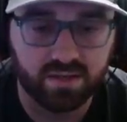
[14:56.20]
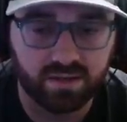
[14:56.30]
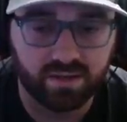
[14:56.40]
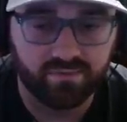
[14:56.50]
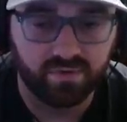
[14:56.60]

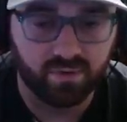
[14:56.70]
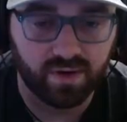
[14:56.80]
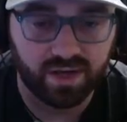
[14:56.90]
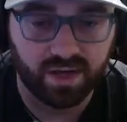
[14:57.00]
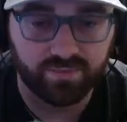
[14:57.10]
If you're
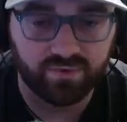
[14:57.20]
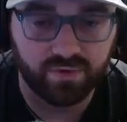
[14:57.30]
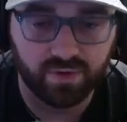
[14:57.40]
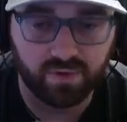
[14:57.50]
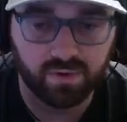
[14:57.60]
running up to a
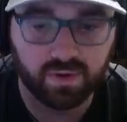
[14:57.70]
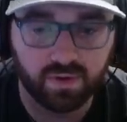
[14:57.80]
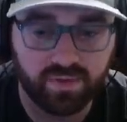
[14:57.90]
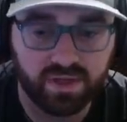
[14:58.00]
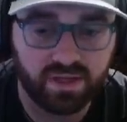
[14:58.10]
corner to
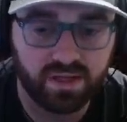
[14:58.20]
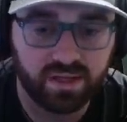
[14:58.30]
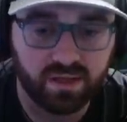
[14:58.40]
peek it,